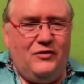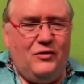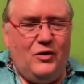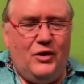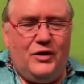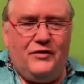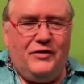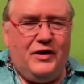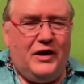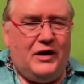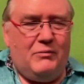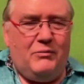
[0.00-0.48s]

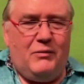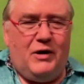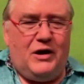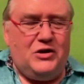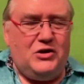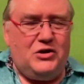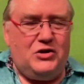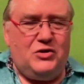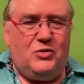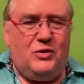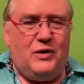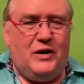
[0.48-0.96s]
not that
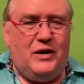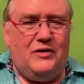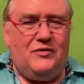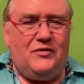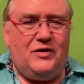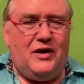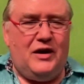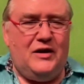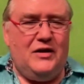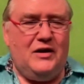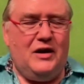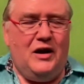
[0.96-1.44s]
much trees,
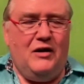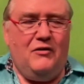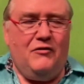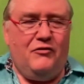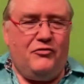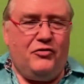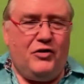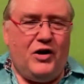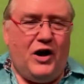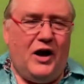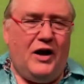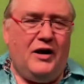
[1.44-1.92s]
and
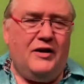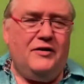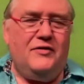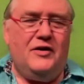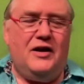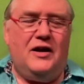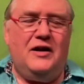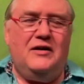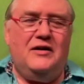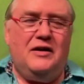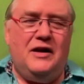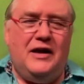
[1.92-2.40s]
France
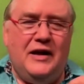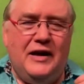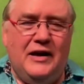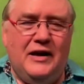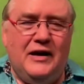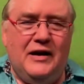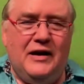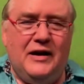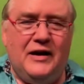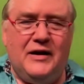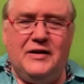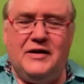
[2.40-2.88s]
and
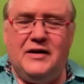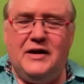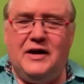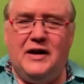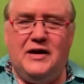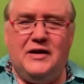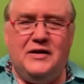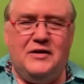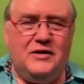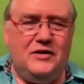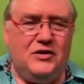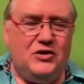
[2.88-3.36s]
England
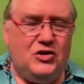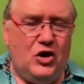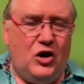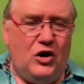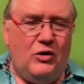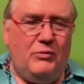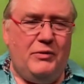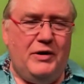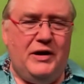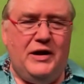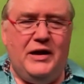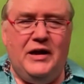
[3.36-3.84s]
and
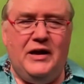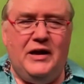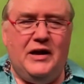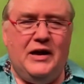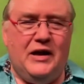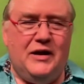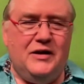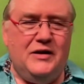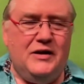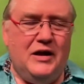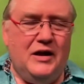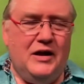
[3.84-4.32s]
Germany
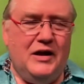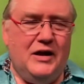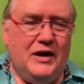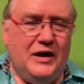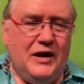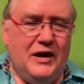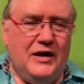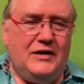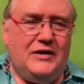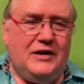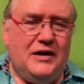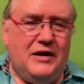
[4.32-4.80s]
and
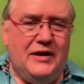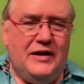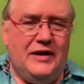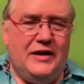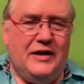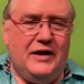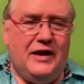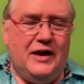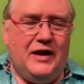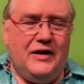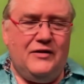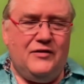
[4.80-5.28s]

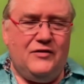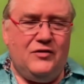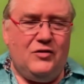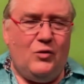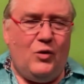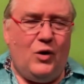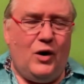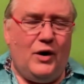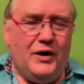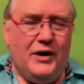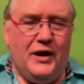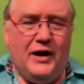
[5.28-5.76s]
Italy and
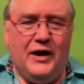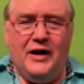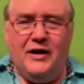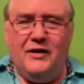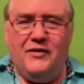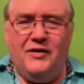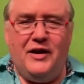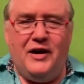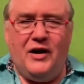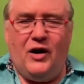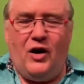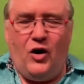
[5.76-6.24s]
so on,
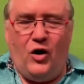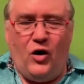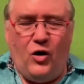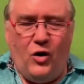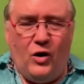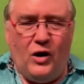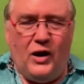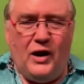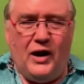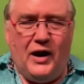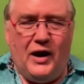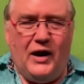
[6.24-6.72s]
they
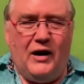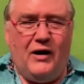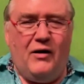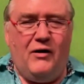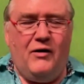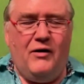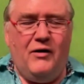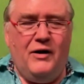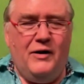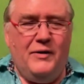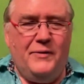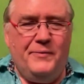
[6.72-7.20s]
all
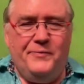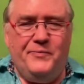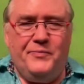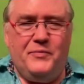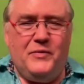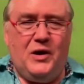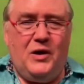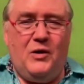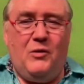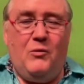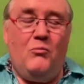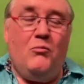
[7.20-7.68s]
are
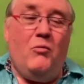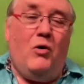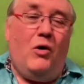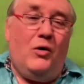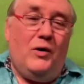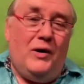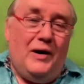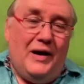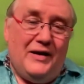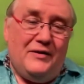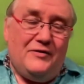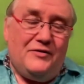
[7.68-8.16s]

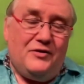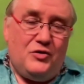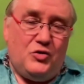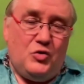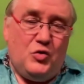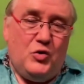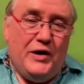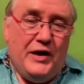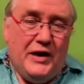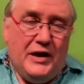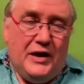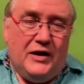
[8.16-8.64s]
more or less
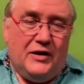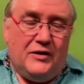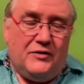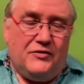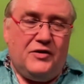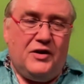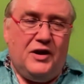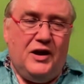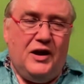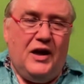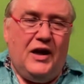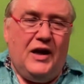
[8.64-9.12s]

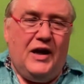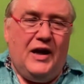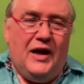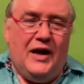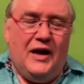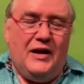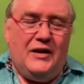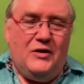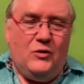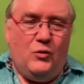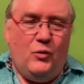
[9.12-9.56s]
treeless. And